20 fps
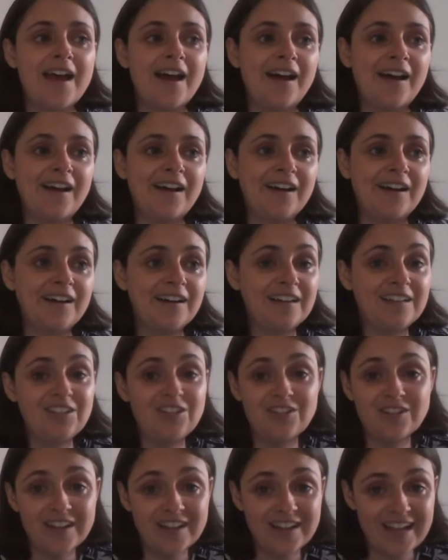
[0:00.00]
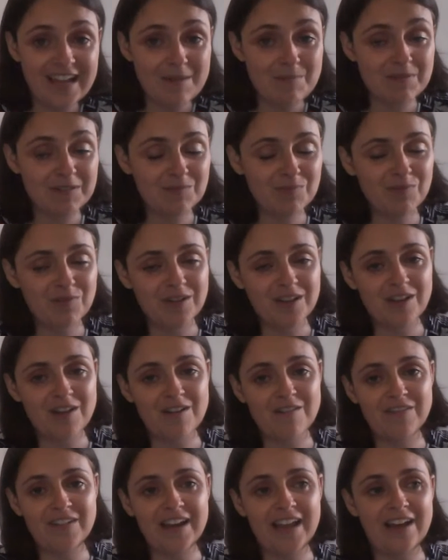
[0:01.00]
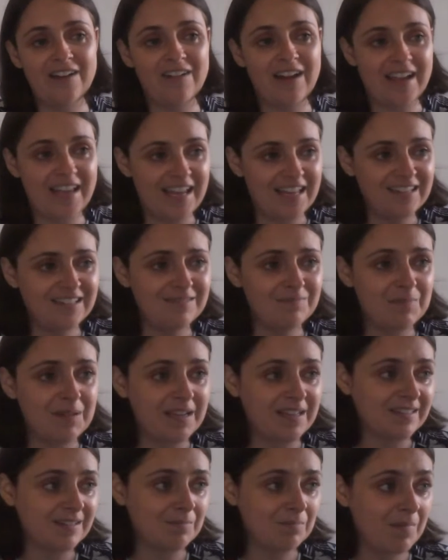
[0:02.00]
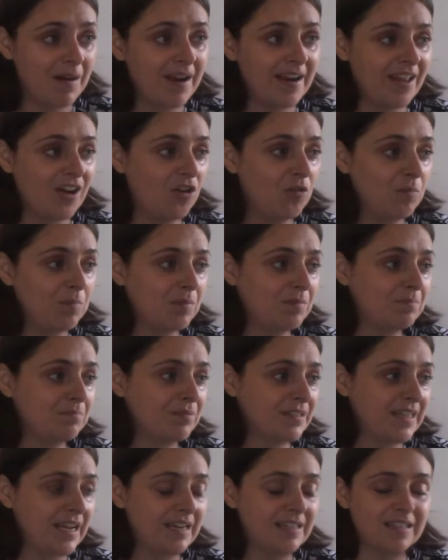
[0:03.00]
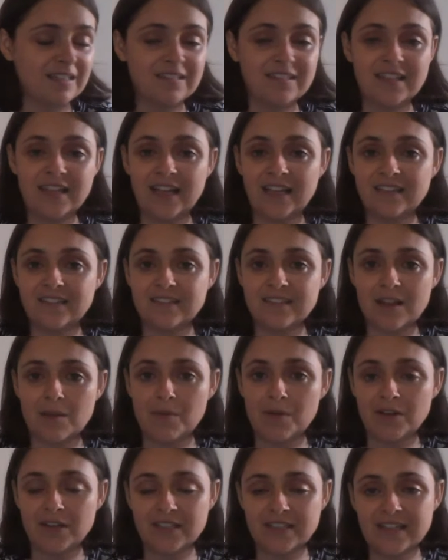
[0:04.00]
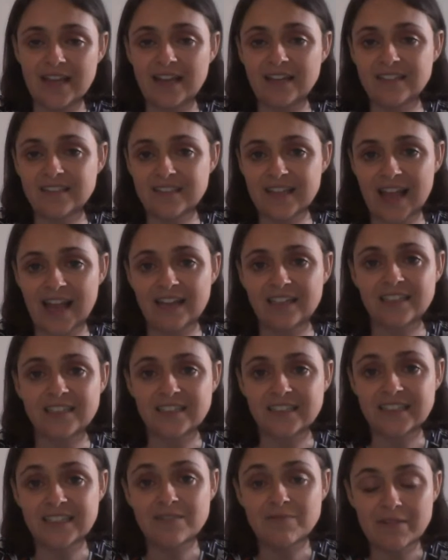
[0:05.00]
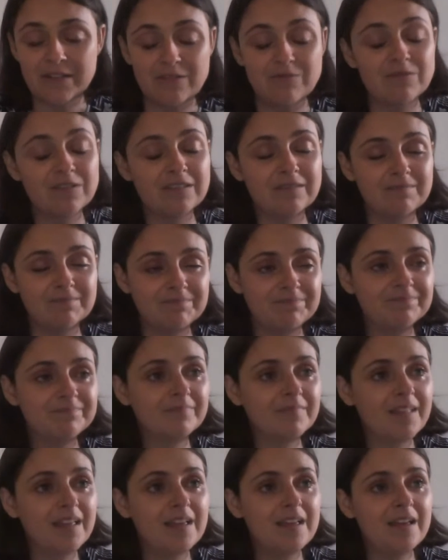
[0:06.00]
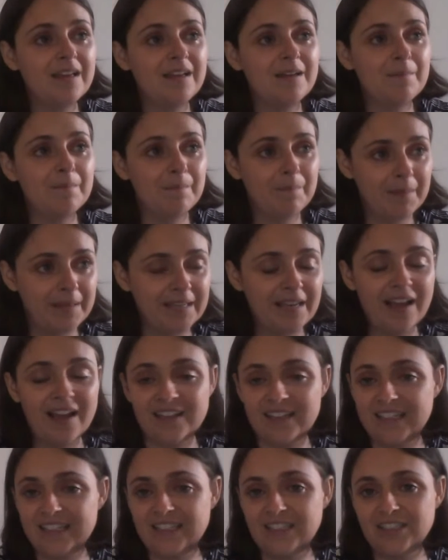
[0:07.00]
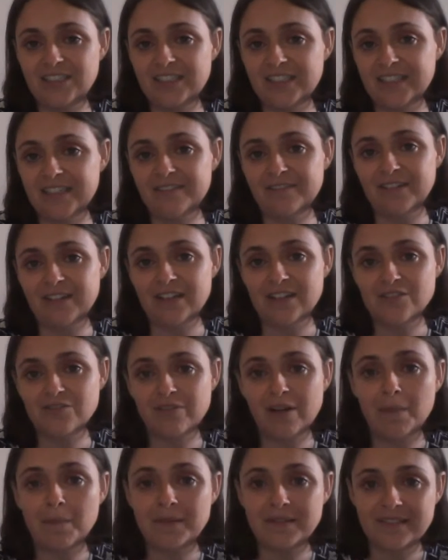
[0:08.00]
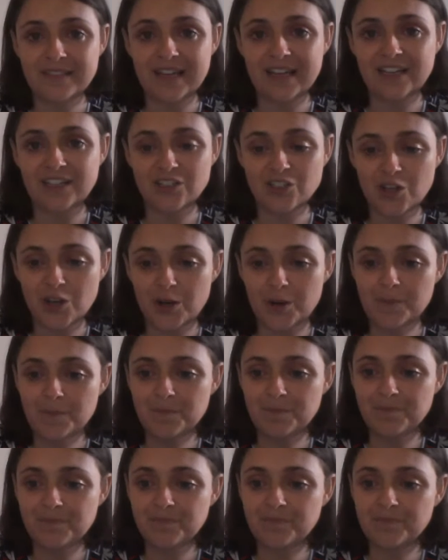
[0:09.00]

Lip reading: And you can keep supporting her for now, I guess, because it might help protect us against a Bernie Sanders candidacy, which would be likely to deliver Trump a second term.